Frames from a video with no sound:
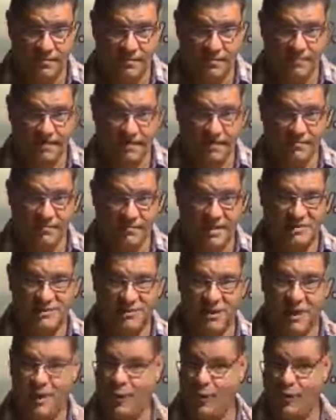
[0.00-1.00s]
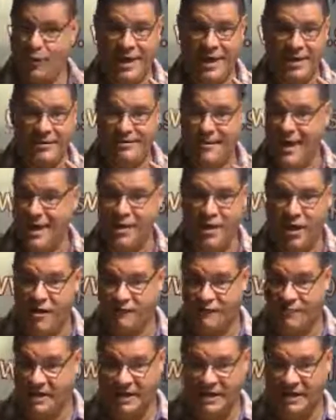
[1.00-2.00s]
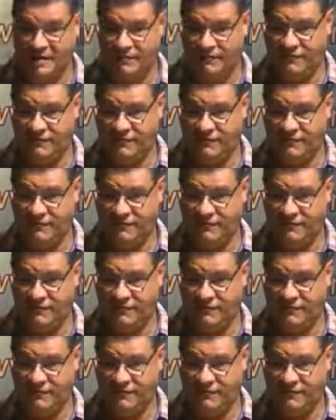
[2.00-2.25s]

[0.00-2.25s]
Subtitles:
But it's not only a matter of belief.